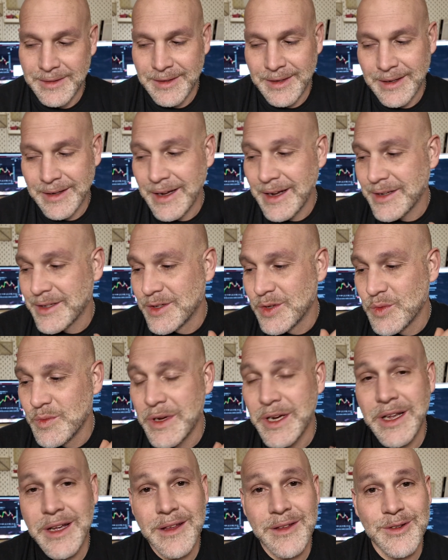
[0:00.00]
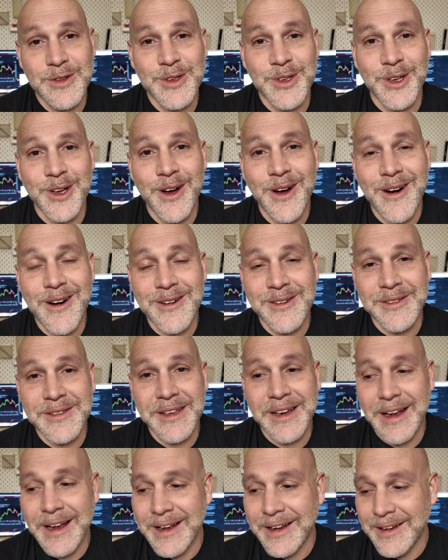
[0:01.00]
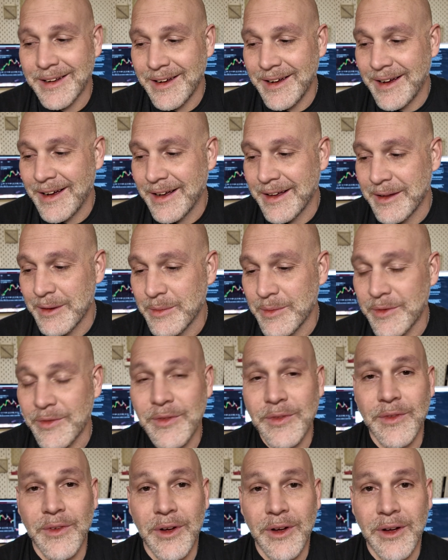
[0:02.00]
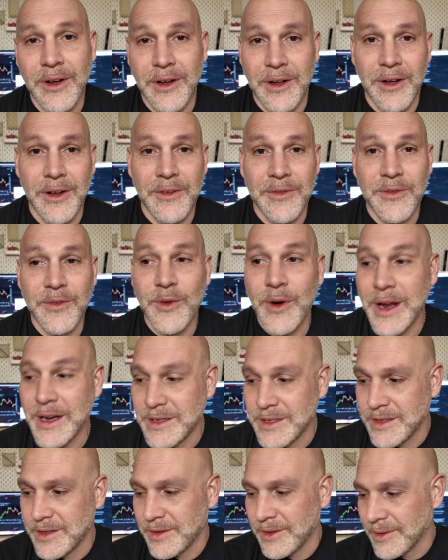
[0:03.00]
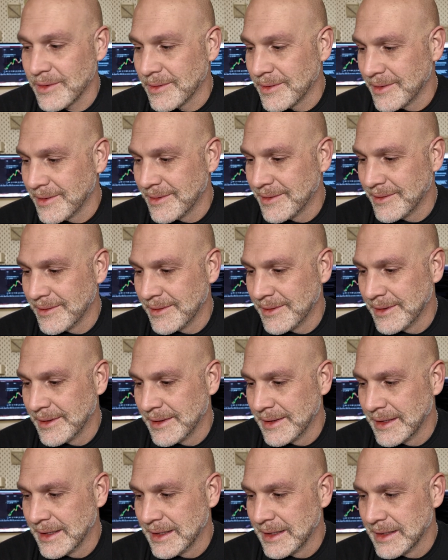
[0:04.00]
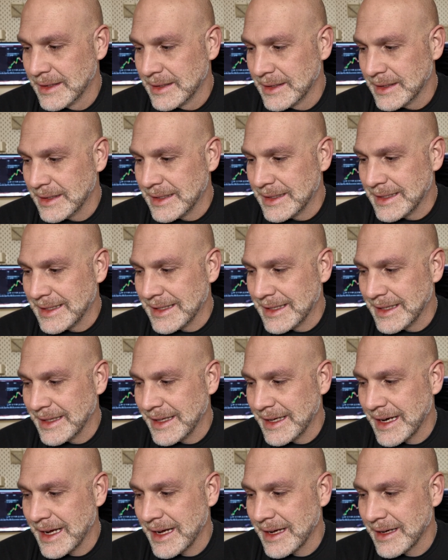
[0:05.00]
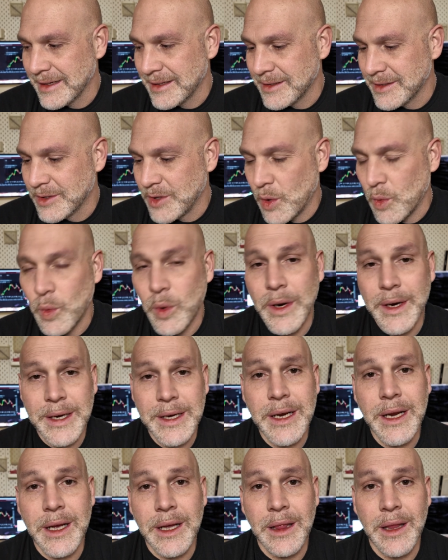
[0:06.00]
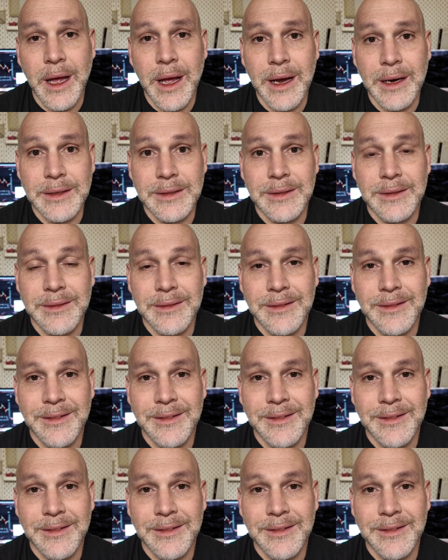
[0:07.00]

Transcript: I got too many other cigars that I am a friend to, that I don't want to neglect.